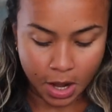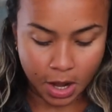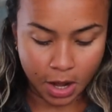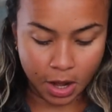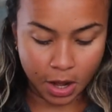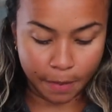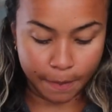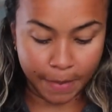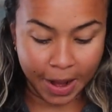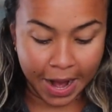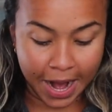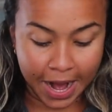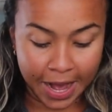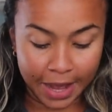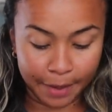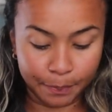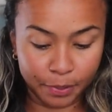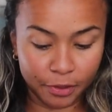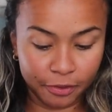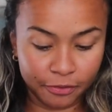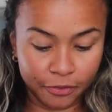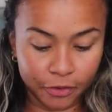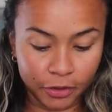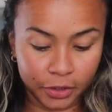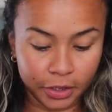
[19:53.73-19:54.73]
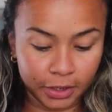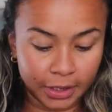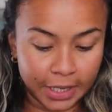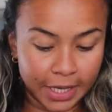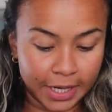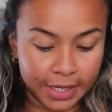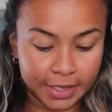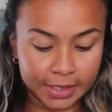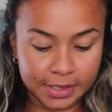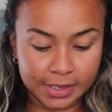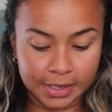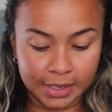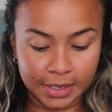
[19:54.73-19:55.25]
I prefer to
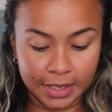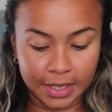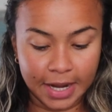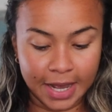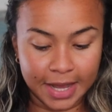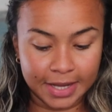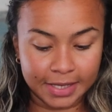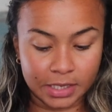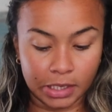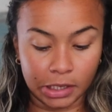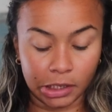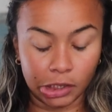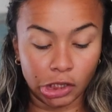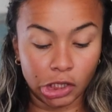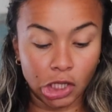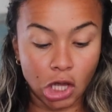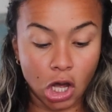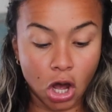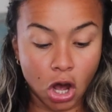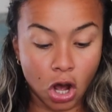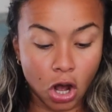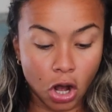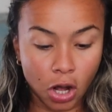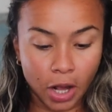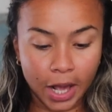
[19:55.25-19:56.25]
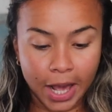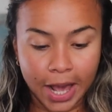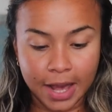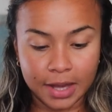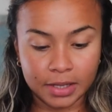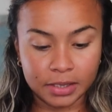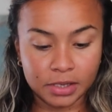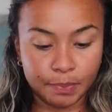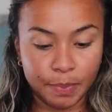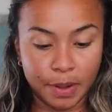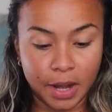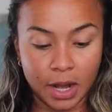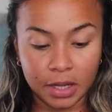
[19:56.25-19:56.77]
let it sit as long
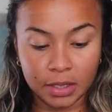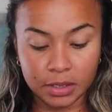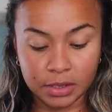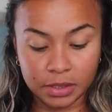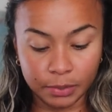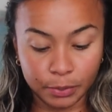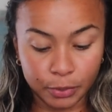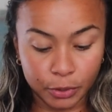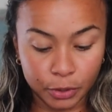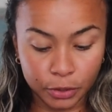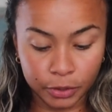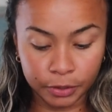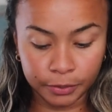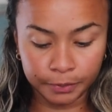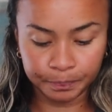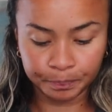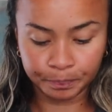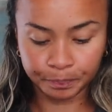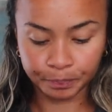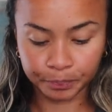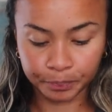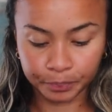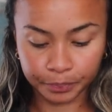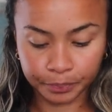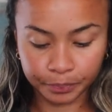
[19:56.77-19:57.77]
as possible